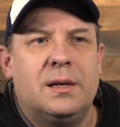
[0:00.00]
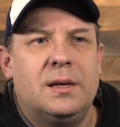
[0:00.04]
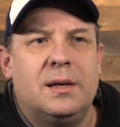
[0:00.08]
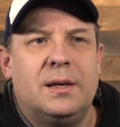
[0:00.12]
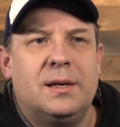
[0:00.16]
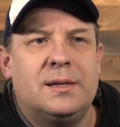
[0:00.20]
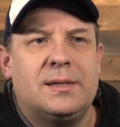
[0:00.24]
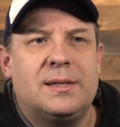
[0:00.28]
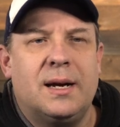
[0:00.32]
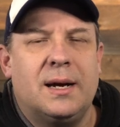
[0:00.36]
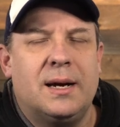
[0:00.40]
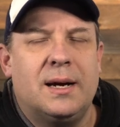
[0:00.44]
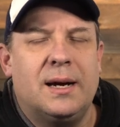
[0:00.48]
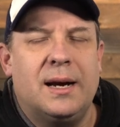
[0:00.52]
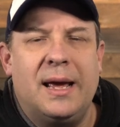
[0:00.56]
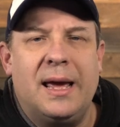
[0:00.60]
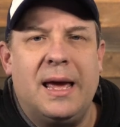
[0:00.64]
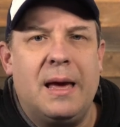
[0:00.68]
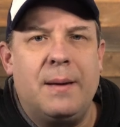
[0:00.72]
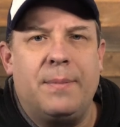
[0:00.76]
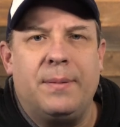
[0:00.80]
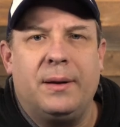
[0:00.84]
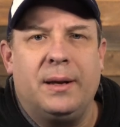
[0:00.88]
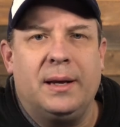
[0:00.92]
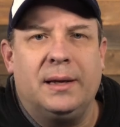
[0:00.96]
It's not going to
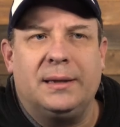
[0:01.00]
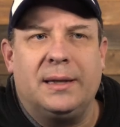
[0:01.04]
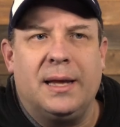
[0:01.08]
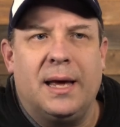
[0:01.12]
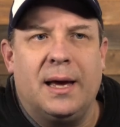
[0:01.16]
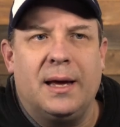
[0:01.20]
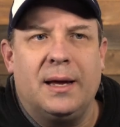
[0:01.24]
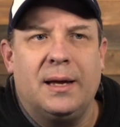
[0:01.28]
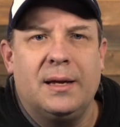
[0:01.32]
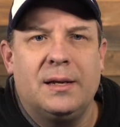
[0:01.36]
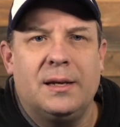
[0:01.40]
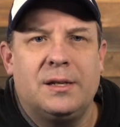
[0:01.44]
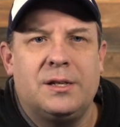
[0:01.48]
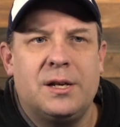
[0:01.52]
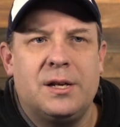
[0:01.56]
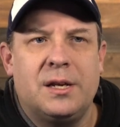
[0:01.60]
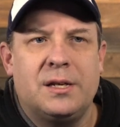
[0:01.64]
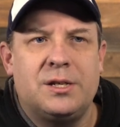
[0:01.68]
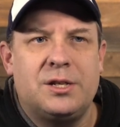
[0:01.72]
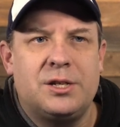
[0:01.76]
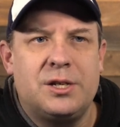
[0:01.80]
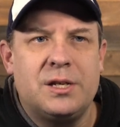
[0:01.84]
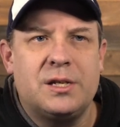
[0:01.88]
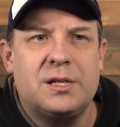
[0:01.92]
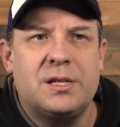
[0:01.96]
happen like that.
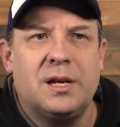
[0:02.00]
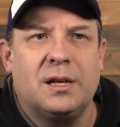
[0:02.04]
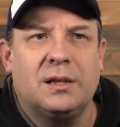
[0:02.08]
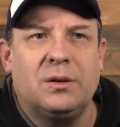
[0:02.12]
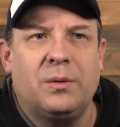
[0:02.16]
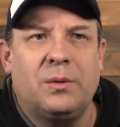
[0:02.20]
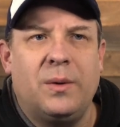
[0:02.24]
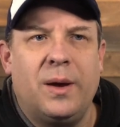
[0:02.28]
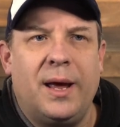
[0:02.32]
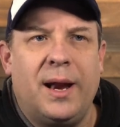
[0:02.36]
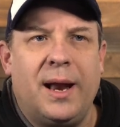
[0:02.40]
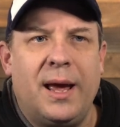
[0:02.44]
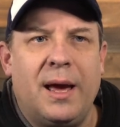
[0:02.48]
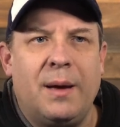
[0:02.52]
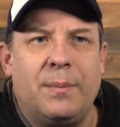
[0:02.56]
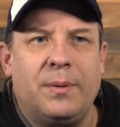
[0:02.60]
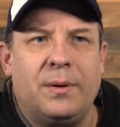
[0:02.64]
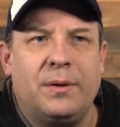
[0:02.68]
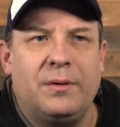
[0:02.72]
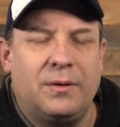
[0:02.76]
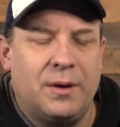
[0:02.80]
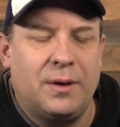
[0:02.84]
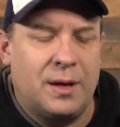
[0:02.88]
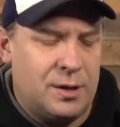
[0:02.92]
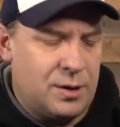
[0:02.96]
It's just not the way it
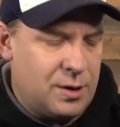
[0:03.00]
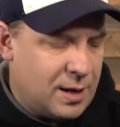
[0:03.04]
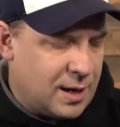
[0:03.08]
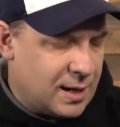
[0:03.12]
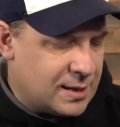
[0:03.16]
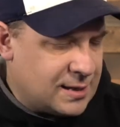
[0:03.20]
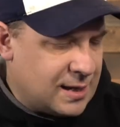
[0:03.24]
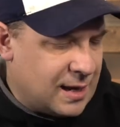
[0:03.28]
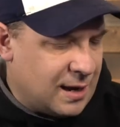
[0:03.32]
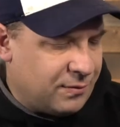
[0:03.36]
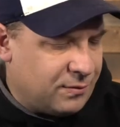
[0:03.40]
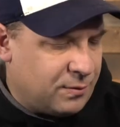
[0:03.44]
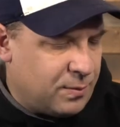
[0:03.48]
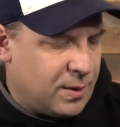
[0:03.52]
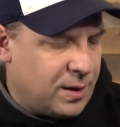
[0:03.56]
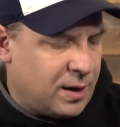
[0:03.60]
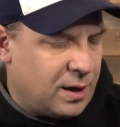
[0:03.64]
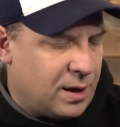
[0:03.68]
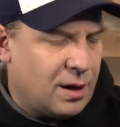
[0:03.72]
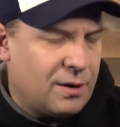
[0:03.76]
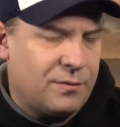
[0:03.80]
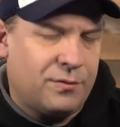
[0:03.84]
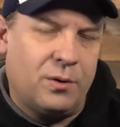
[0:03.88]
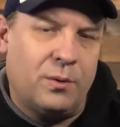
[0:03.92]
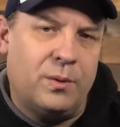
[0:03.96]
happens. And you guys have to be
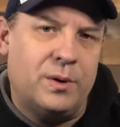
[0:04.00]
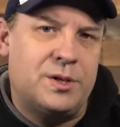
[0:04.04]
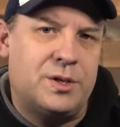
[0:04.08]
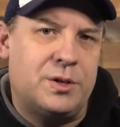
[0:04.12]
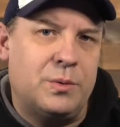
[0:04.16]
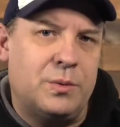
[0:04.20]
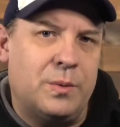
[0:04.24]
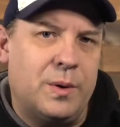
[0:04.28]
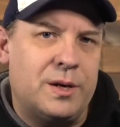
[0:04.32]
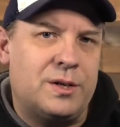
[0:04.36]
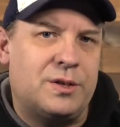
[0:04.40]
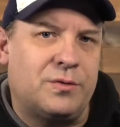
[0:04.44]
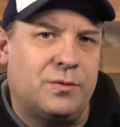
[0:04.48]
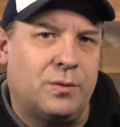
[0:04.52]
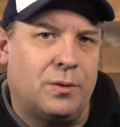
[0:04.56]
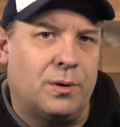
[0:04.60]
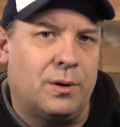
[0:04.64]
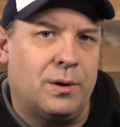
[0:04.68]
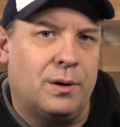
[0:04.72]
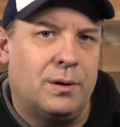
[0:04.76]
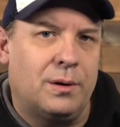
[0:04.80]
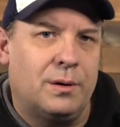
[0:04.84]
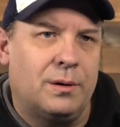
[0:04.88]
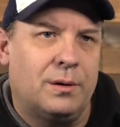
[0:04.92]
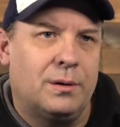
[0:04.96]
careful what you wish
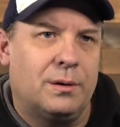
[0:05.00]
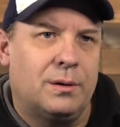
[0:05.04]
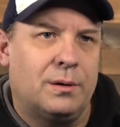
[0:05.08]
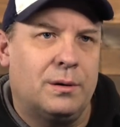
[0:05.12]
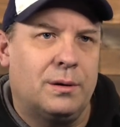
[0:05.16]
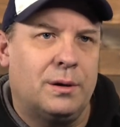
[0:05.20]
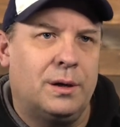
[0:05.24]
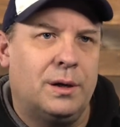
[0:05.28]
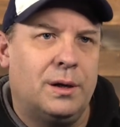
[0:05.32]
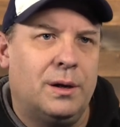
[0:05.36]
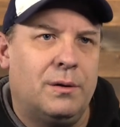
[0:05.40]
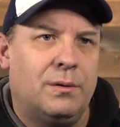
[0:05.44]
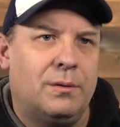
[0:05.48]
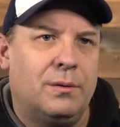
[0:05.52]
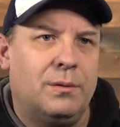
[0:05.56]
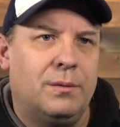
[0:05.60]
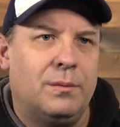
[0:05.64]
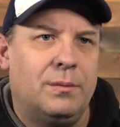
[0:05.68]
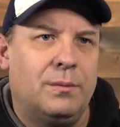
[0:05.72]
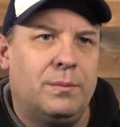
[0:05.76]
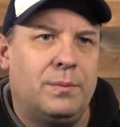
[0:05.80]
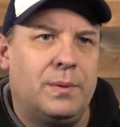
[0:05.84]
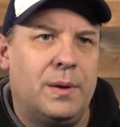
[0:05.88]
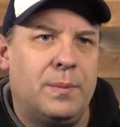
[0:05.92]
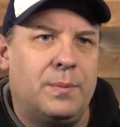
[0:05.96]
for.
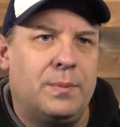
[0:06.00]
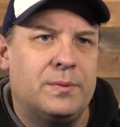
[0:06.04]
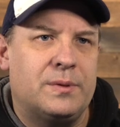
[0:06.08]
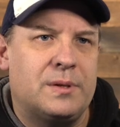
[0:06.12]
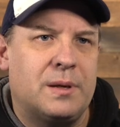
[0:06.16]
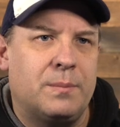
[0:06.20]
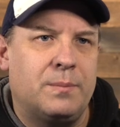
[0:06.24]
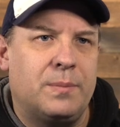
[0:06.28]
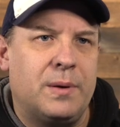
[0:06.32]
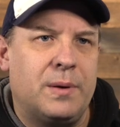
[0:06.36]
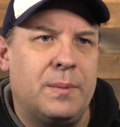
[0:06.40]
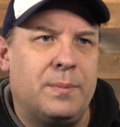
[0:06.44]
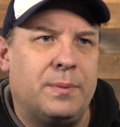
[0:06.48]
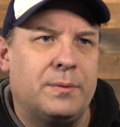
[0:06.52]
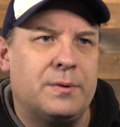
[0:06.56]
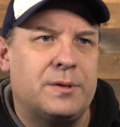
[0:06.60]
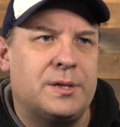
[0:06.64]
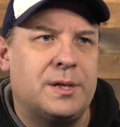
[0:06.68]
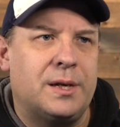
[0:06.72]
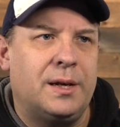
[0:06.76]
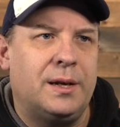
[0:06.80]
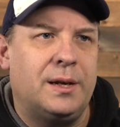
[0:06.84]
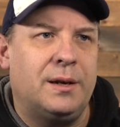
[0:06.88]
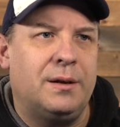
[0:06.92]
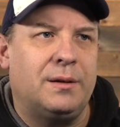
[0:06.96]
Some people
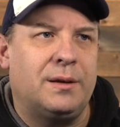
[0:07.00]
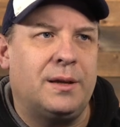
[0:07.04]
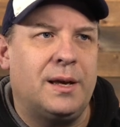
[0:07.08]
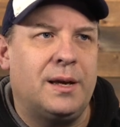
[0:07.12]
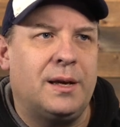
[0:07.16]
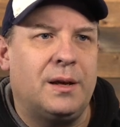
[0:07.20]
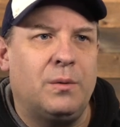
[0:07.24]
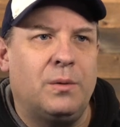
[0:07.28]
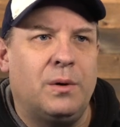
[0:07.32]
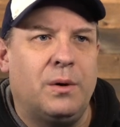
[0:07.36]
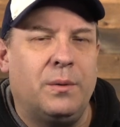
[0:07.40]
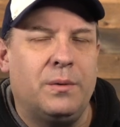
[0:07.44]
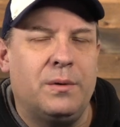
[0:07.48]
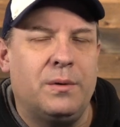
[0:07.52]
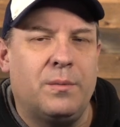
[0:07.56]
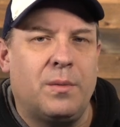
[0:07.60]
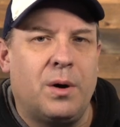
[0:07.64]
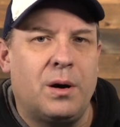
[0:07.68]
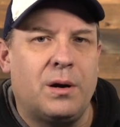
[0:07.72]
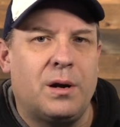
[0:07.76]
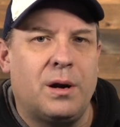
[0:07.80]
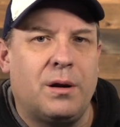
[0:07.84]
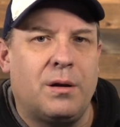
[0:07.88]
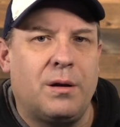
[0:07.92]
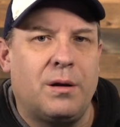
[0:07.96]
are sitting here thinking, well, when the
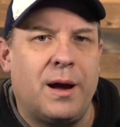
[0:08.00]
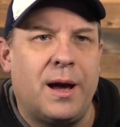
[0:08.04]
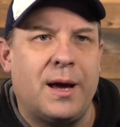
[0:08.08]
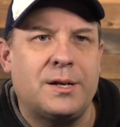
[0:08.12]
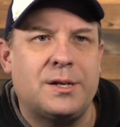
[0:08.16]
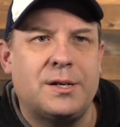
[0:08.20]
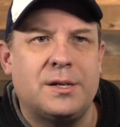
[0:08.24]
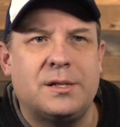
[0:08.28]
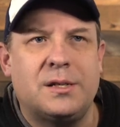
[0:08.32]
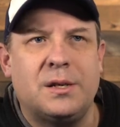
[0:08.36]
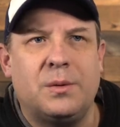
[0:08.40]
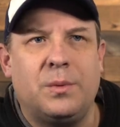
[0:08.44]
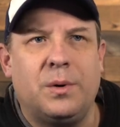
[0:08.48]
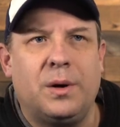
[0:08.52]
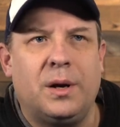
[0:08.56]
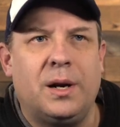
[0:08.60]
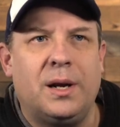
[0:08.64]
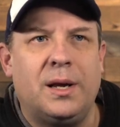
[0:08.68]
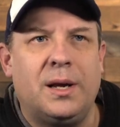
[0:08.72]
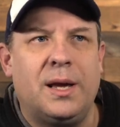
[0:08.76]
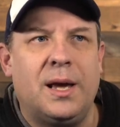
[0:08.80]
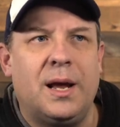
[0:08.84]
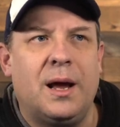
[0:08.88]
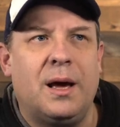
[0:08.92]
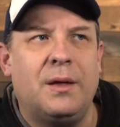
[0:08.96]
market crashes, then we're
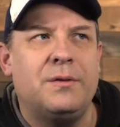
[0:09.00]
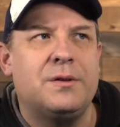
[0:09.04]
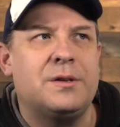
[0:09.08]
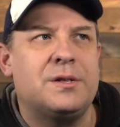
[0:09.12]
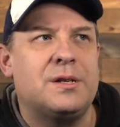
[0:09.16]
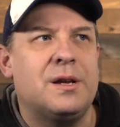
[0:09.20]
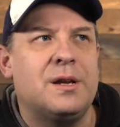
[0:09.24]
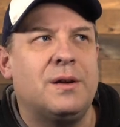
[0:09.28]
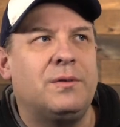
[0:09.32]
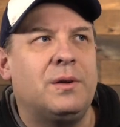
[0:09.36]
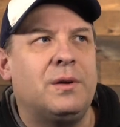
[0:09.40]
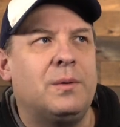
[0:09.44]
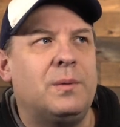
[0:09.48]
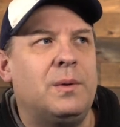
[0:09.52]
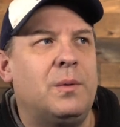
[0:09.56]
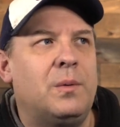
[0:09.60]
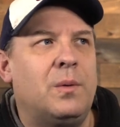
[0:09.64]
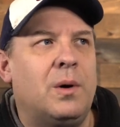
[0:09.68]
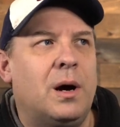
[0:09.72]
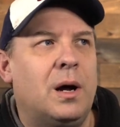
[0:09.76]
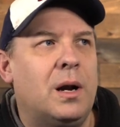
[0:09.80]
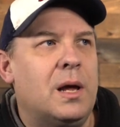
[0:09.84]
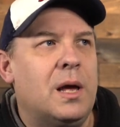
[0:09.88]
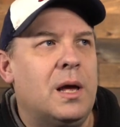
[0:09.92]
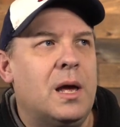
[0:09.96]
going to get other stuff that we
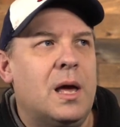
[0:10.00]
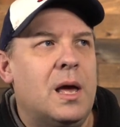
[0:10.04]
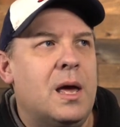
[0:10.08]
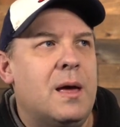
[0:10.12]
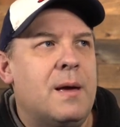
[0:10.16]
want.